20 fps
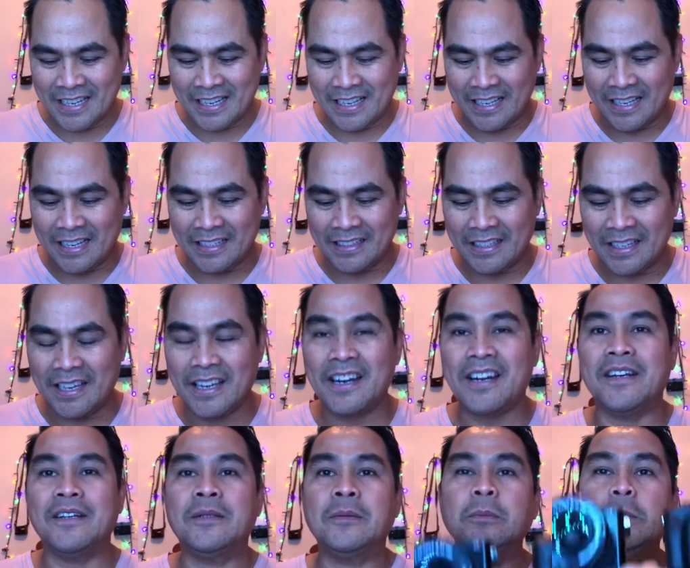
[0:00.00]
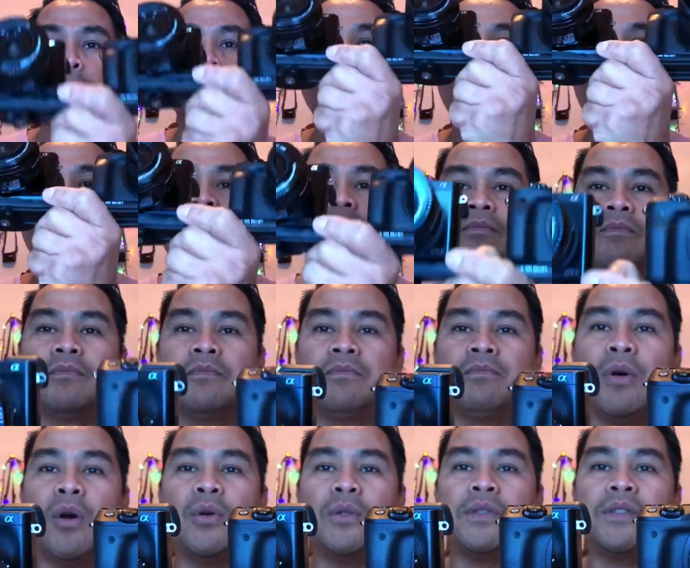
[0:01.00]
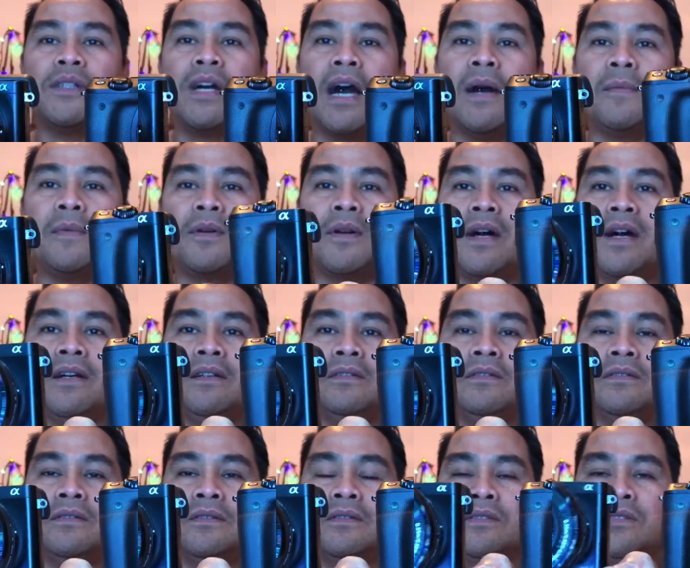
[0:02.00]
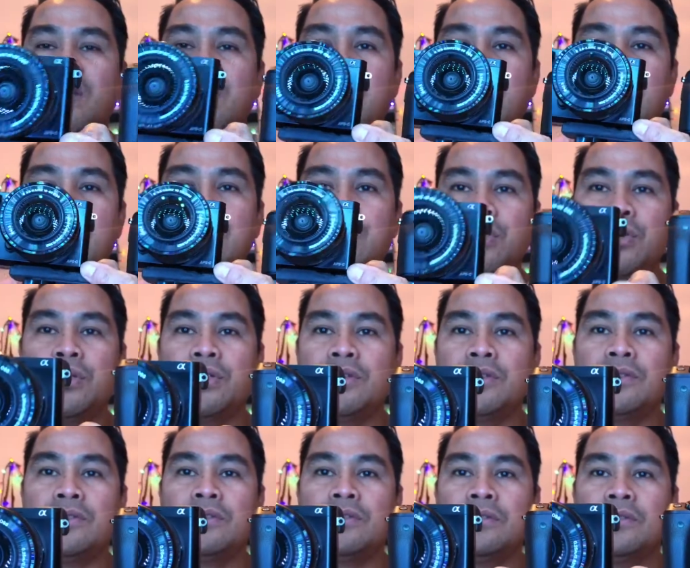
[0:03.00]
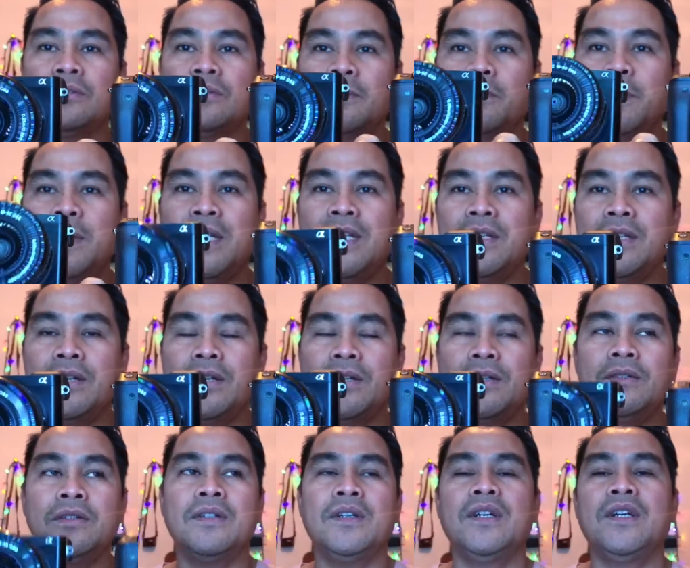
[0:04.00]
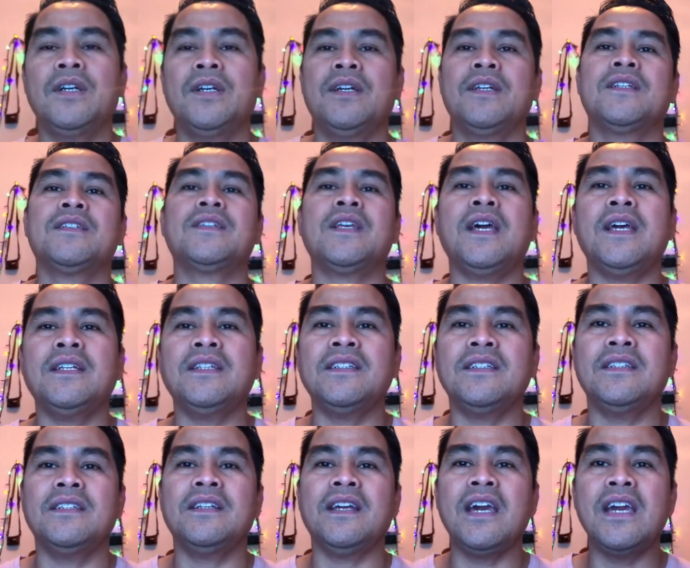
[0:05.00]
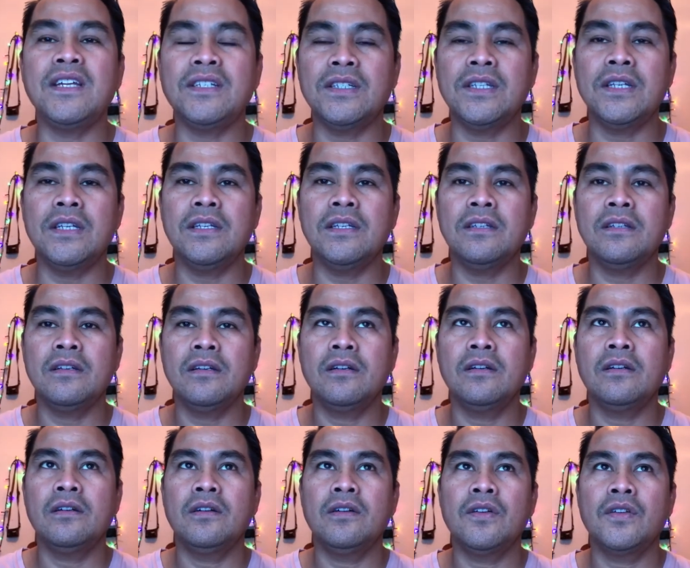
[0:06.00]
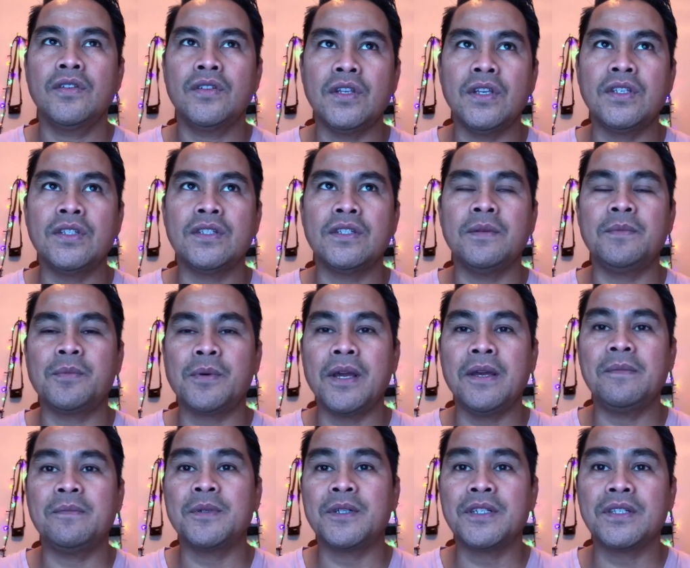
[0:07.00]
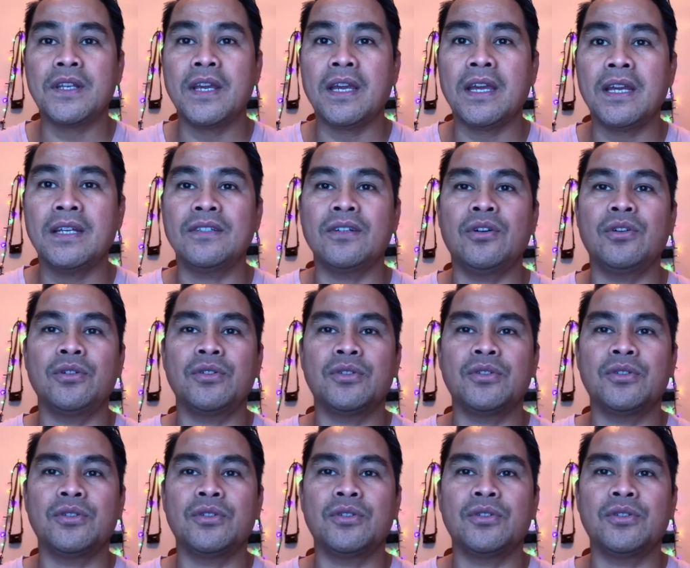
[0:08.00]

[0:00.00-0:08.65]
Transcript: and they are both camera. They can shoot video 1080 60 frame per second or